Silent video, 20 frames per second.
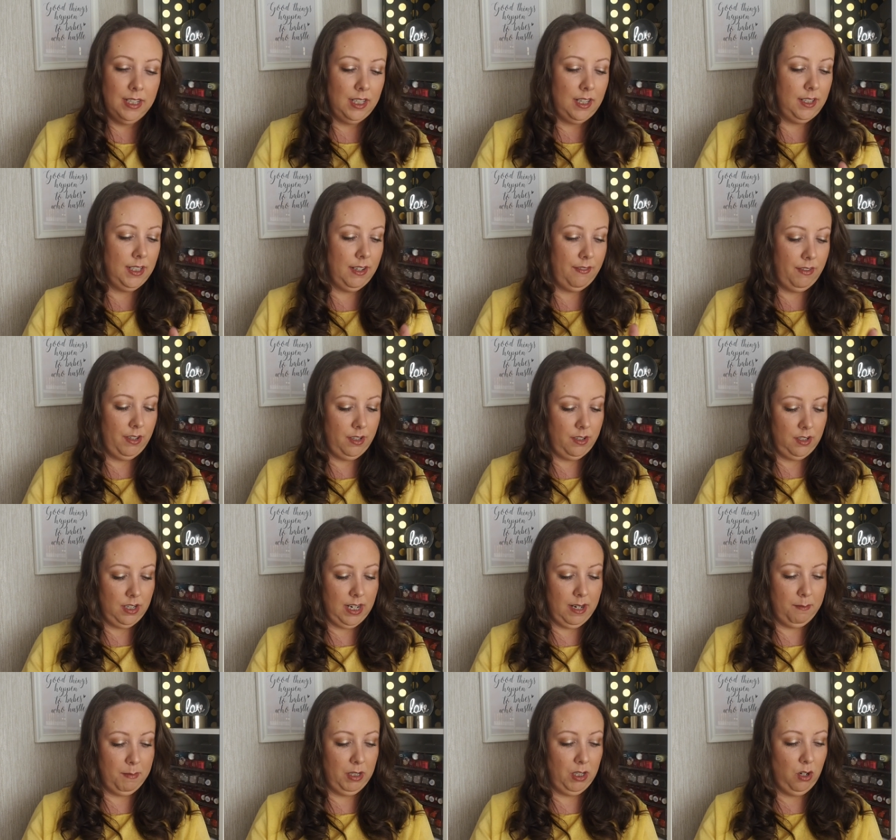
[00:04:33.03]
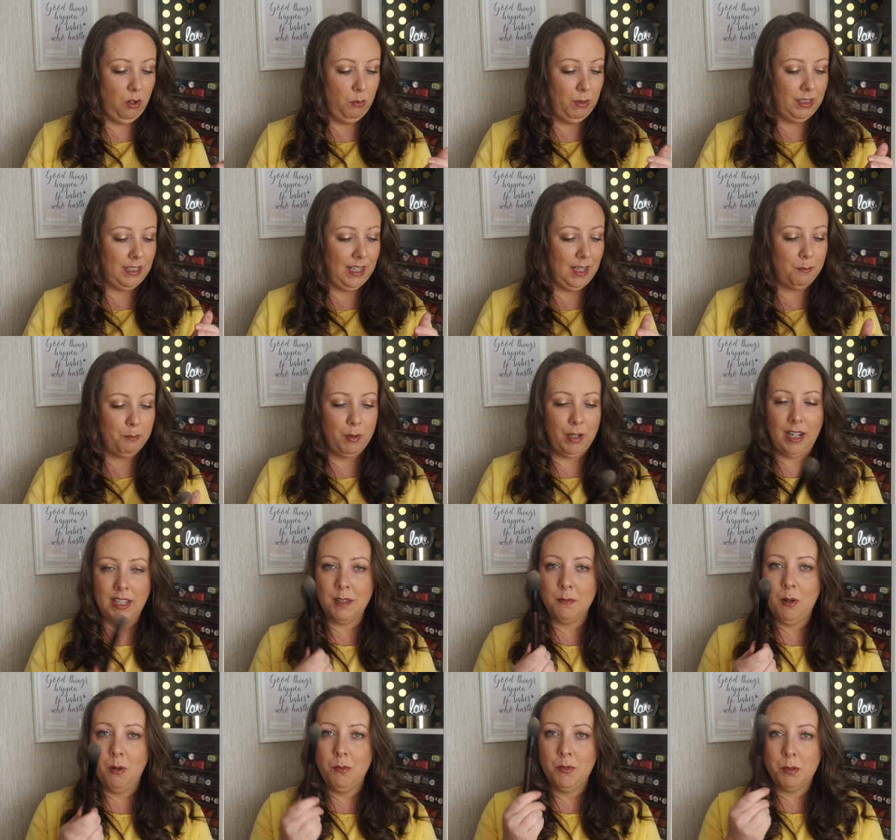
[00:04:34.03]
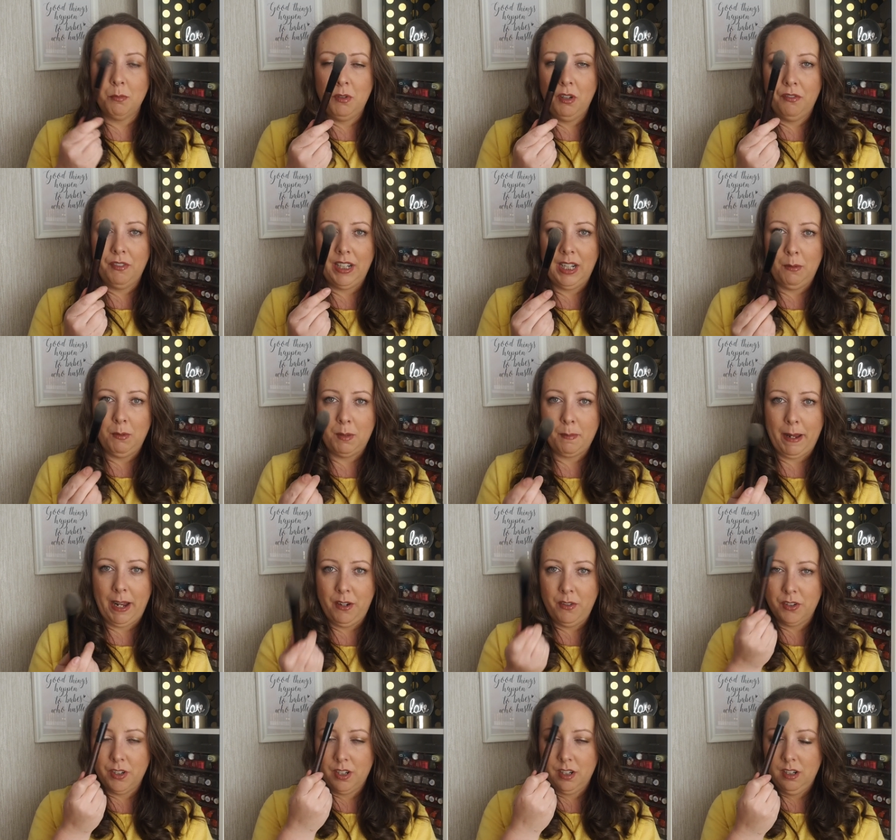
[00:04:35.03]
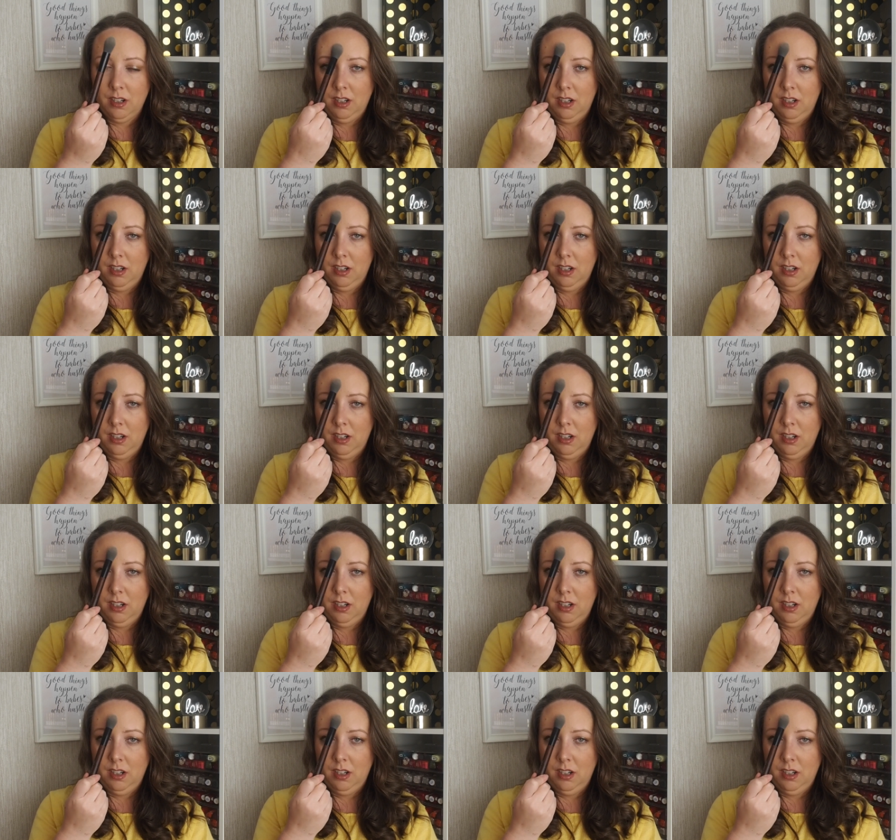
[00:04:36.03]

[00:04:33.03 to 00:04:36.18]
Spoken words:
I'll give it a go with that. But at the moment, I'm loving it with powder.